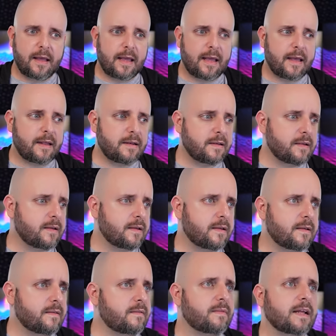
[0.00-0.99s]
And
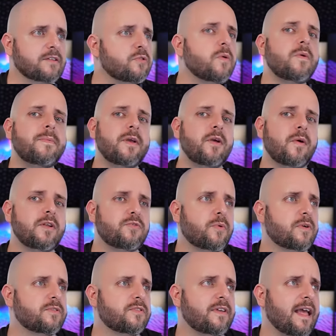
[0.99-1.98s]
uh, that's what we've been going
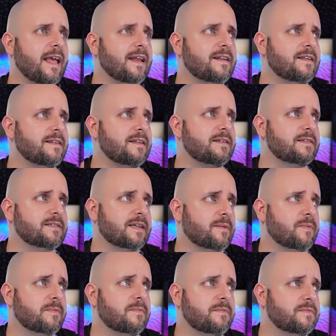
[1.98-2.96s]
towards. And
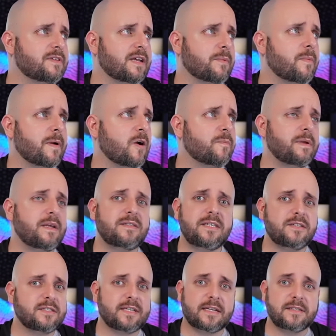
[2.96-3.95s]
Cyber, Power
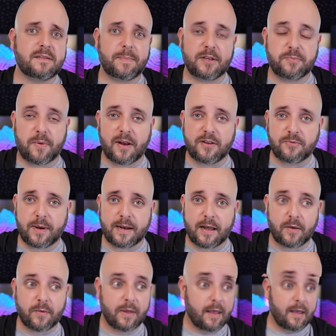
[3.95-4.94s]
PC just has the best price right
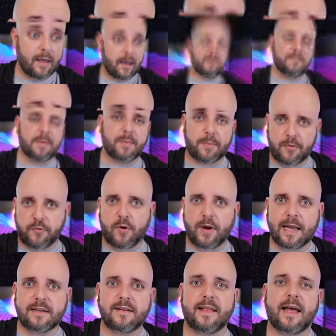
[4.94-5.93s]
now. But before I
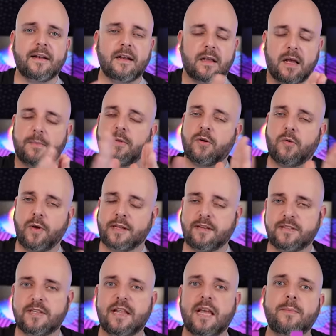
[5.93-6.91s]
get to that, a couple quick
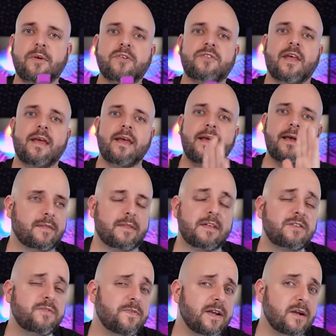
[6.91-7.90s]
disclaimers.
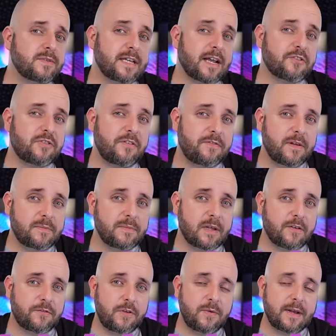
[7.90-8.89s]
This video was actually filmed
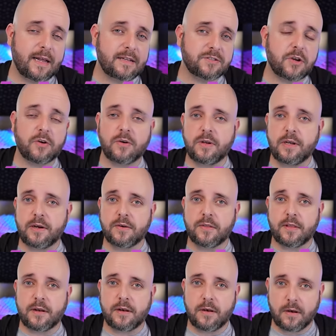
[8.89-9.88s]
a few days earlier
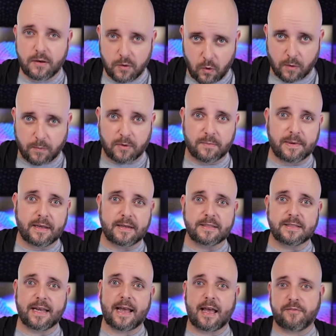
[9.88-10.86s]
than normal
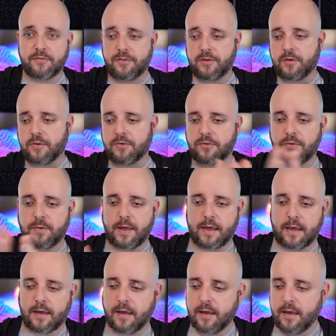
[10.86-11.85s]
because I have to go to
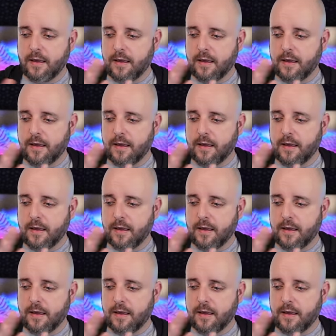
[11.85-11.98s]
a